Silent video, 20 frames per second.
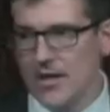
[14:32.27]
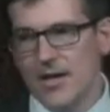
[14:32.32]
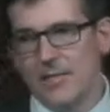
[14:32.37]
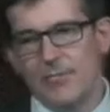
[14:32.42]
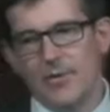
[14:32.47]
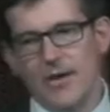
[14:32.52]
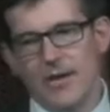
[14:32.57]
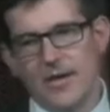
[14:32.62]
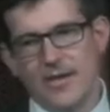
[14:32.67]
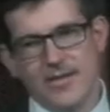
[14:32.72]

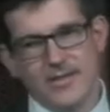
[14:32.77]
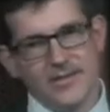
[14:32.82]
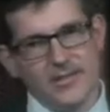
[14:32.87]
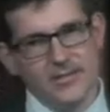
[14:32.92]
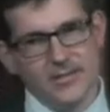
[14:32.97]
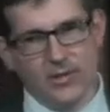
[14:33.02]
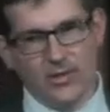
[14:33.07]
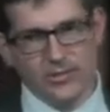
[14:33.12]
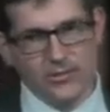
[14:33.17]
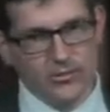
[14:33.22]
but this is
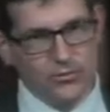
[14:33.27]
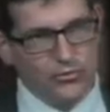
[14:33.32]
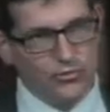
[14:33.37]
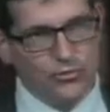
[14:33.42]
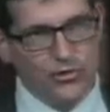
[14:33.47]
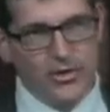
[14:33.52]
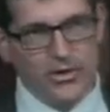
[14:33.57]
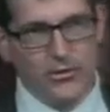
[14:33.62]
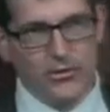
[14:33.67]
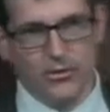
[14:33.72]
also
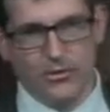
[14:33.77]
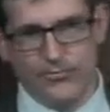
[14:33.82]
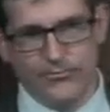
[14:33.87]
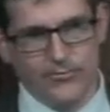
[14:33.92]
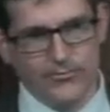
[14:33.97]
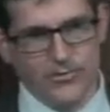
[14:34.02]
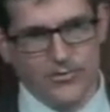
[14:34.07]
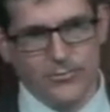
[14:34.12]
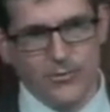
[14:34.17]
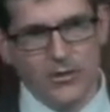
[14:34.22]
critical
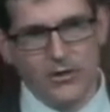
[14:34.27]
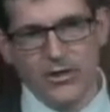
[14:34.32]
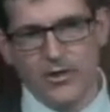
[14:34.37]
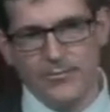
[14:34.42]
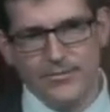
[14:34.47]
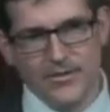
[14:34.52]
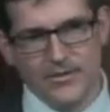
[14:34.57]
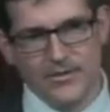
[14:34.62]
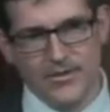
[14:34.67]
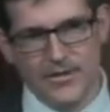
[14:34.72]
for small
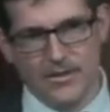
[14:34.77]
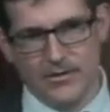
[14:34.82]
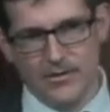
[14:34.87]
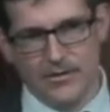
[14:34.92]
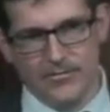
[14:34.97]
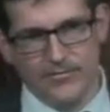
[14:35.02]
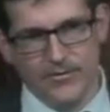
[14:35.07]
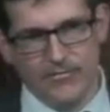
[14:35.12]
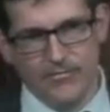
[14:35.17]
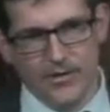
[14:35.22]
companies getting
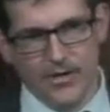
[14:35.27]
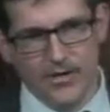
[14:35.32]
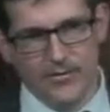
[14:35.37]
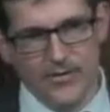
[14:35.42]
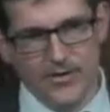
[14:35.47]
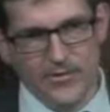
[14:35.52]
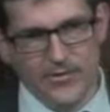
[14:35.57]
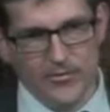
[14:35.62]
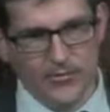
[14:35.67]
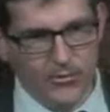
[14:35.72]
off the ground.
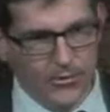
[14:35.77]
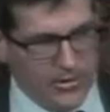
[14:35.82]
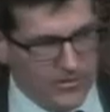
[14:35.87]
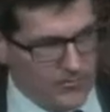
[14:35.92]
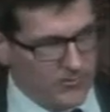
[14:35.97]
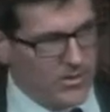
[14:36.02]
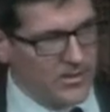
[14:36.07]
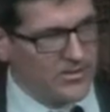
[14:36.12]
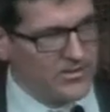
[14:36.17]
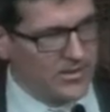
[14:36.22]
And you look at
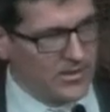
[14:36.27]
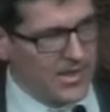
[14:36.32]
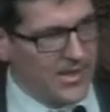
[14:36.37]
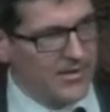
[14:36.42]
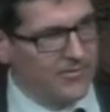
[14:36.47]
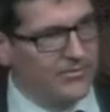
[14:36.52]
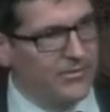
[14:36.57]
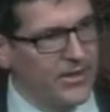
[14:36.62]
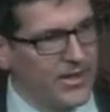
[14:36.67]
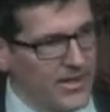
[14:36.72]
ones that
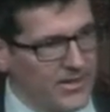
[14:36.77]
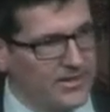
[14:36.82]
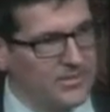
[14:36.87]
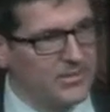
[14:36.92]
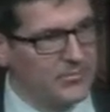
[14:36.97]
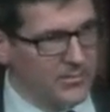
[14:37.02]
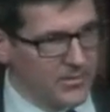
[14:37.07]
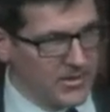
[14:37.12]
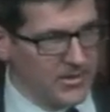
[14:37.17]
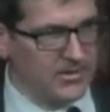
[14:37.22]
have legs, it's
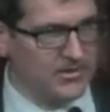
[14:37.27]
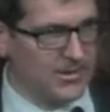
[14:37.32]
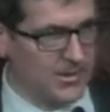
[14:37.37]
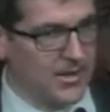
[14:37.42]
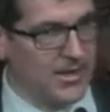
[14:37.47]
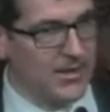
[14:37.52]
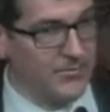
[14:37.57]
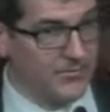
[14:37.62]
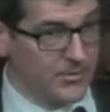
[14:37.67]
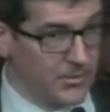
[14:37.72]
because
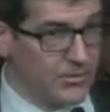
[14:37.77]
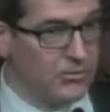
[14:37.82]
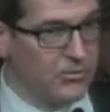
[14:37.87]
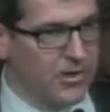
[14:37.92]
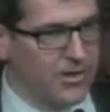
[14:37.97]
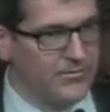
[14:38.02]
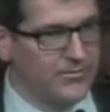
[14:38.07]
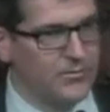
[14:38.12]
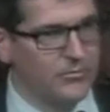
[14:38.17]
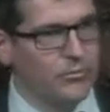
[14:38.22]
they do
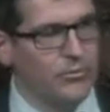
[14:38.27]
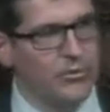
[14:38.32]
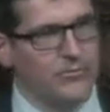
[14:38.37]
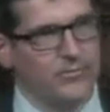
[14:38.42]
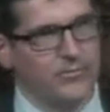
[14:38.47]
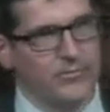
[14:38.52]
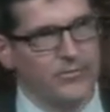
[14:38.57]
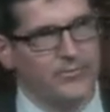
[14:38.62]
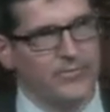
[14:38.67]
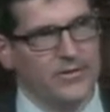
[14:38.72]
have support
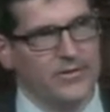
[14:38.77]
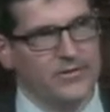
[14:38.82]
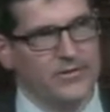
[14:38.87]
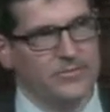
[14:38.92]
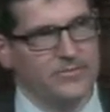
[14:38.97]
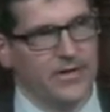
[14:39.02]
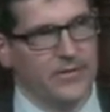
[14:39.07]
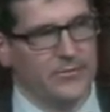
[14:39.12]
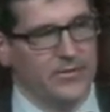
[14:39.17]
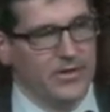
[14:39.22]
from their friends and
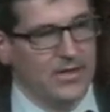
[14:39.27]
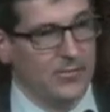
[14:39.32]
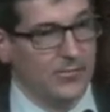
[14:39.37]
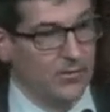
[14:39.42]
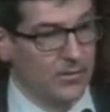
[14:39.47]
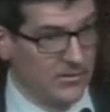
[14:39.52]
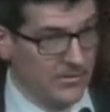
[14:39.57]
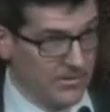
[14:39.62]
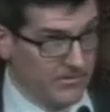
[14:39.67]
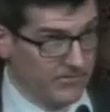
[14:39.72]
family
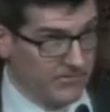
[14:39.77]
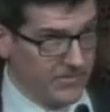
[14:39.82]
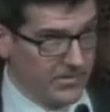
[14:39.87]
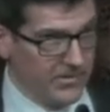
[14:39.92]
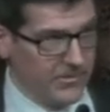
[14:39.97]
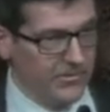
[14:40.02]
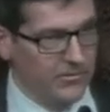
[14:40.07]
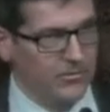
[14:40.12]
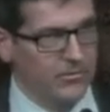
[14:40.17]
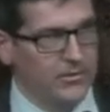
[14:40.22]
network in the
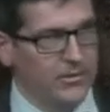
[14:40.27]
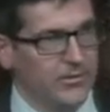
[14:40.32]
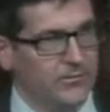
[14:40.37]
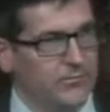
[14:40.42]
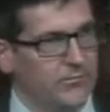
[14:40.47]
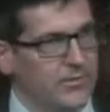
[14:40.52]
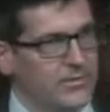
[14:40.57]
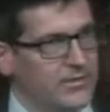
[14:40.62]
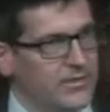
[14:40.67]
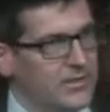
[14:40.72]
very early,
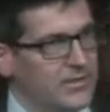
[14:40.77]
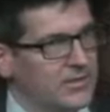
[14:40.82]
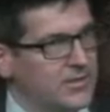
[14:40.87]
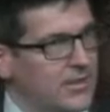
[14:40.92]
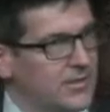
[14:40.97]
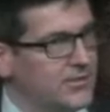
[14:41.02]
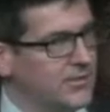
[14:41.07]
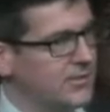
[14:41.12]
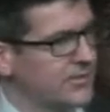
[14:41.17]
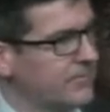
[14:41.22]
riskiest
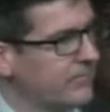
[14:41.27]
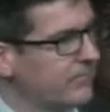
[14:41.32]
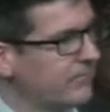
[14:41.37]
stages.